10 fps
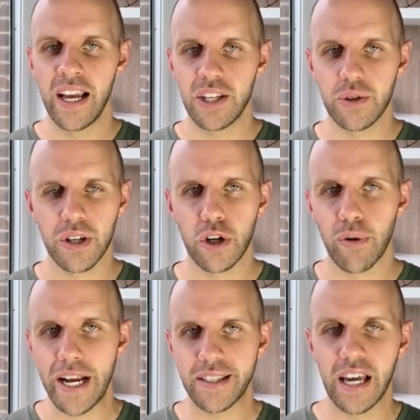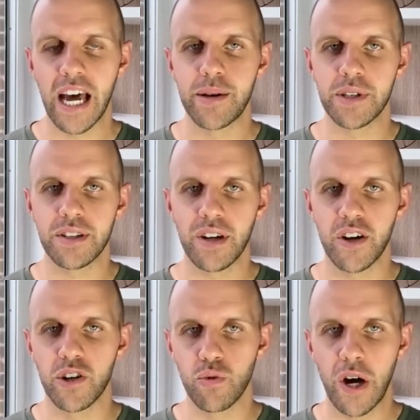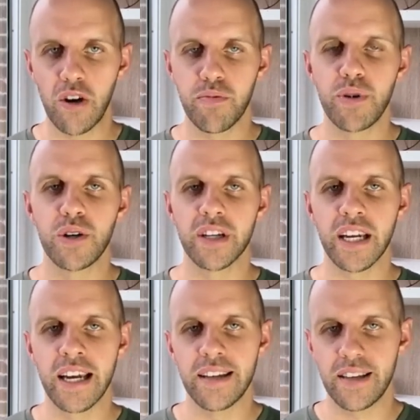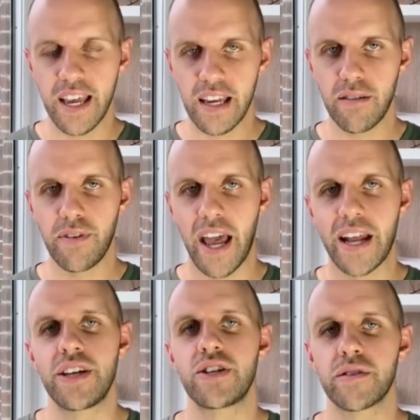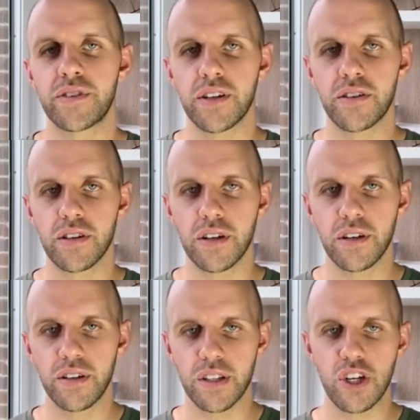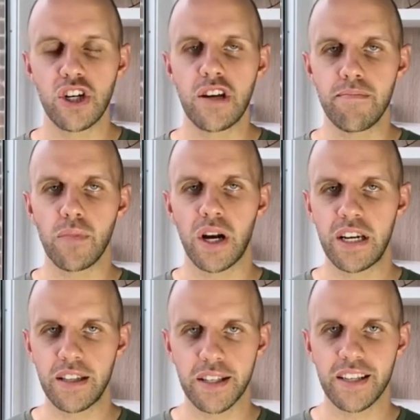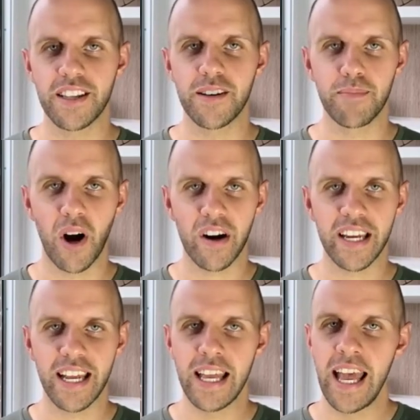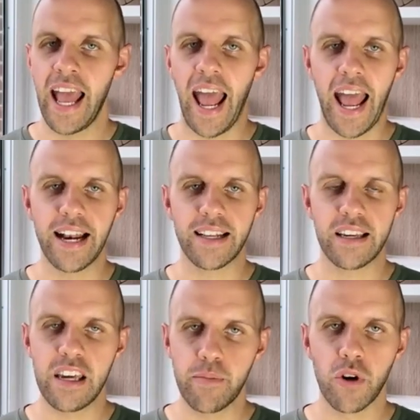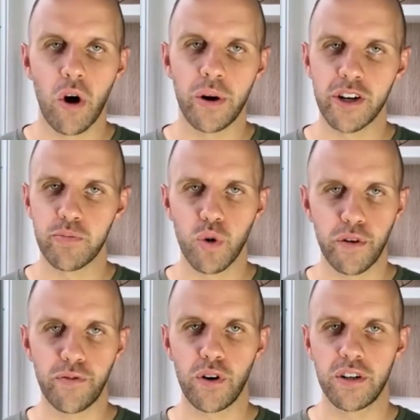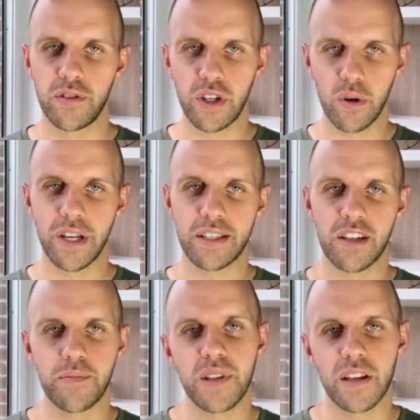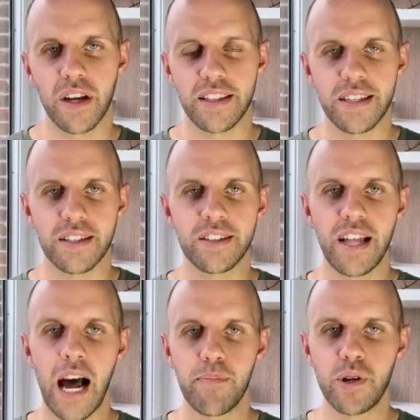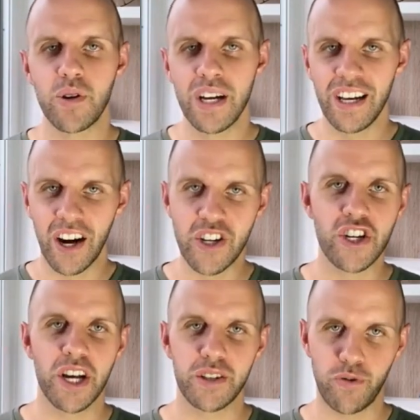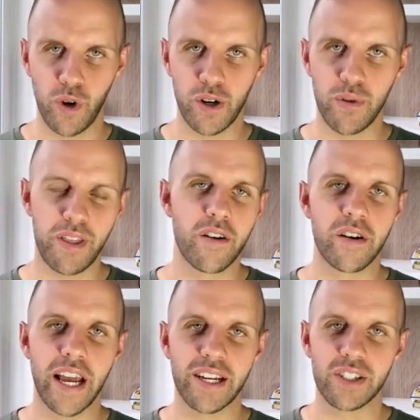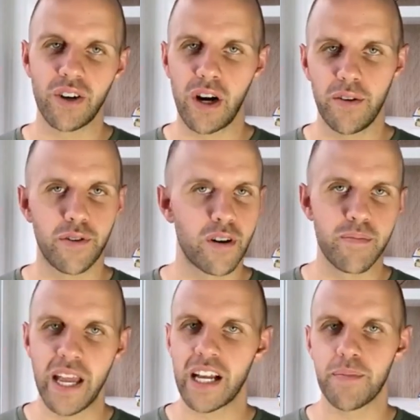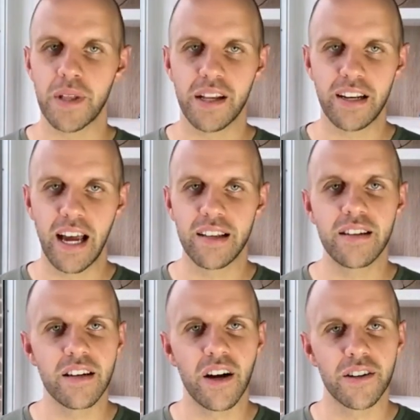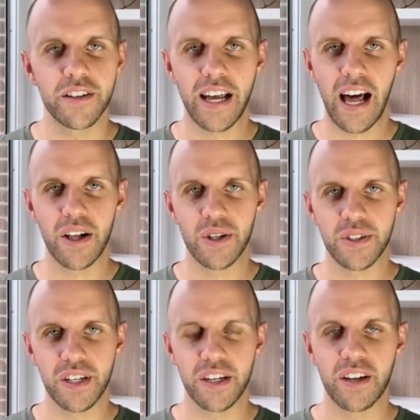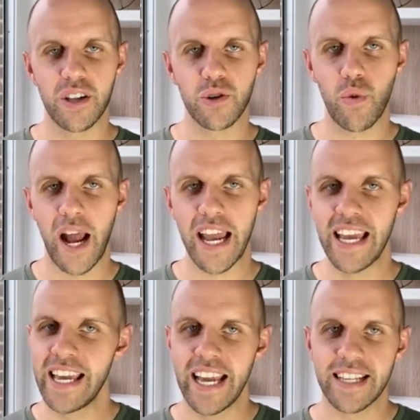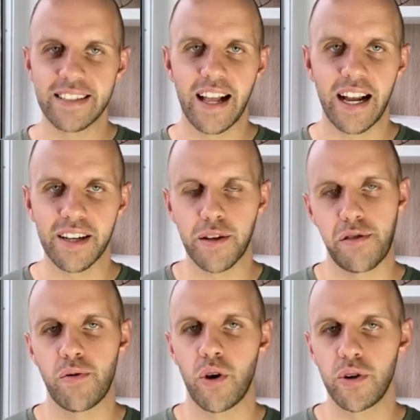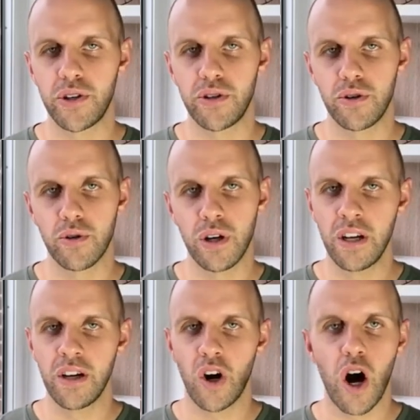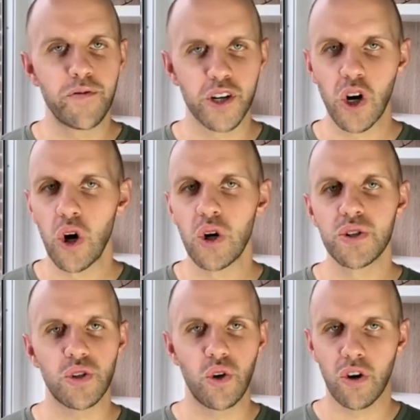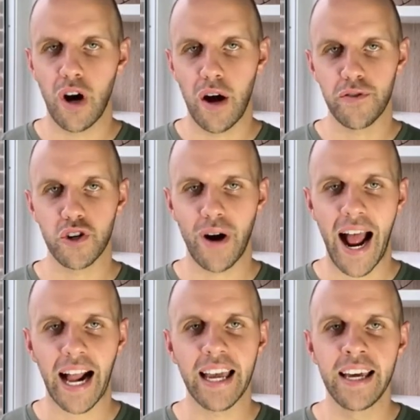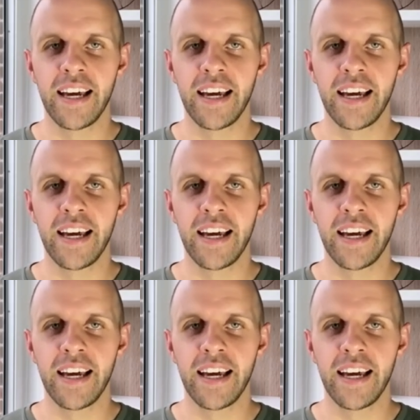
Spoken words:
So it's a great time to start your wealth building. Take advantage of the cheap money that's in the market and keep growing your portfolio. Don't let something like this stop you. Adjust for it with your next offer and make up that $1,900 in another way. It's not going to throw you off your goals or off track.